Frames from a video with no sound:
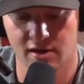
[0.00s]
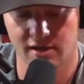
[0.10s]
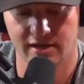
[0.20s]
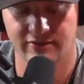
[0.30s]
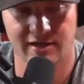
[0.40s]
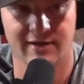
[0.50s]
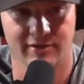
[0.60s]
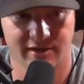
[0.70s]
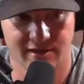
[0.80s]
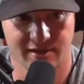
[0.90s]
It's in
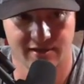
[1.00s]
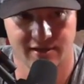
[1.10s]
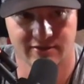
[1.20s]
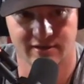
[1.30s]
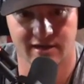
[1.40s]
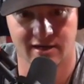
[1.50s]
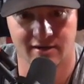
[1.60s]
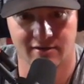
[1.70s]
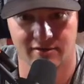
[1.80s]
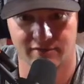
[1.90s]
everything. It's in
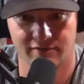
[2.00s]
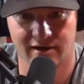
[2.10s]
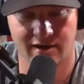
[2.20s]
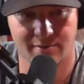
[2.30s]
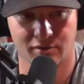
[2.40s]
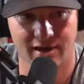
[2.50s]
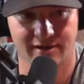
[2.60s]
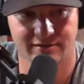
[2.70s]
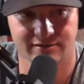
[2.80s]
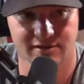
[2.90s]
our fire
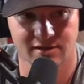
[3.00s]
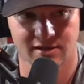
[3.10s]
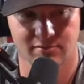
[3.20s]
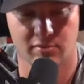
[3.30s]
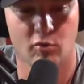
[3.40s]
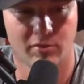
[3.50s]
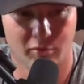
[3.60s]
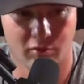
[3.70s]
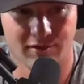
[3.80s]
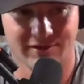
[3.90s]
apparatus, but more
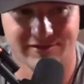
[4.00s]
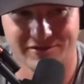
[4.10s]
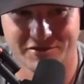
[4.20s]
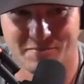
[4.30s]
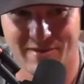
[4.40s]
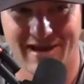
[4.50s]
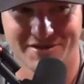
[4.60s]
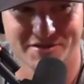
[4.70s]
importantly, since your passion